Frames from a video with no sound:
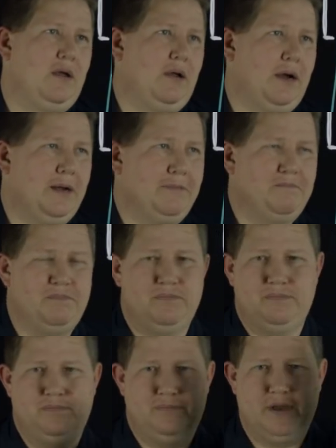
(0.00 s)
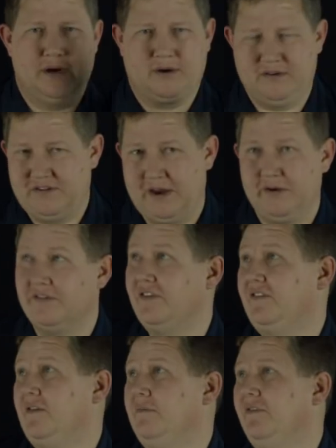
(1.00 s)
um, their container
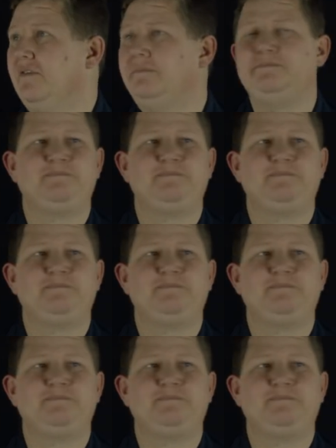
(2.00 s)
systems.